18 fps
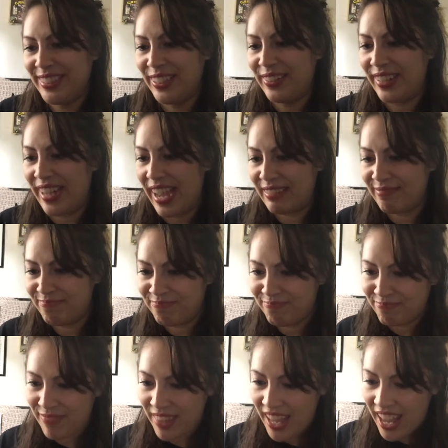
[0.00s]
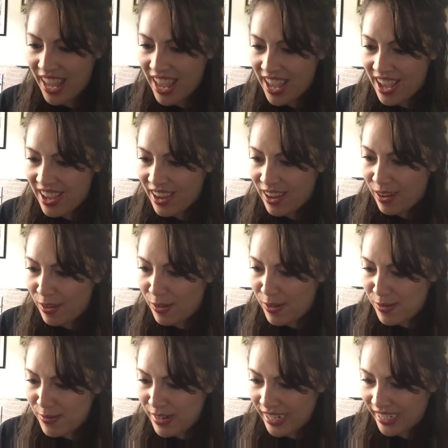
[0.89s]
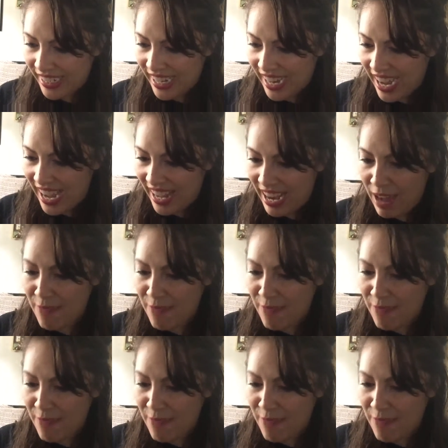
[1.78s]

so yeah. Oh my God.